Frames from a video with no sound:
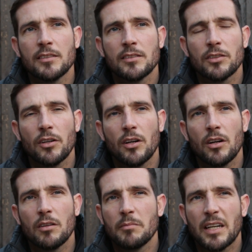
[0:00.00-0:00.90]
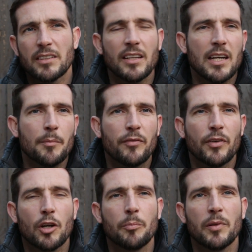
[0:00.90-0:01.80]
So mounted labour
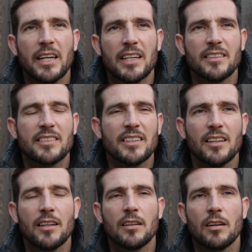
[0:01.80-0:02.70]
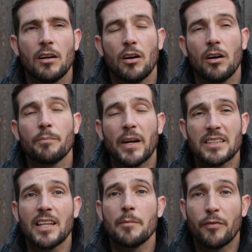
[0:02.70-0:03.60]
for a couple of years
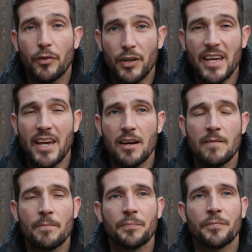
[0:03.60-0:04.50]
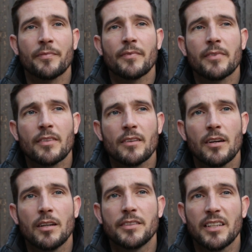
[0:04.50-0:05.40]
mounted labour for a year
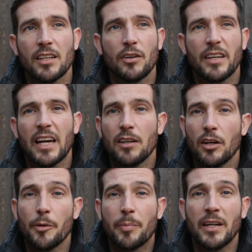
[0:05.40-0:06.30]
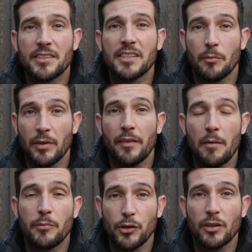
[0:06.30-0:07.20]
until I could get an apprenticeship with
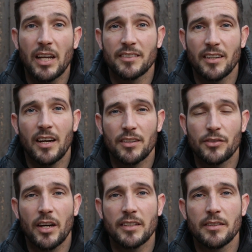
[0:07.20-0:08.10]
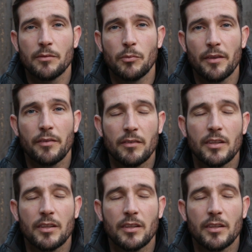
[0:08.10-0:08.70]
them two lads that I started with.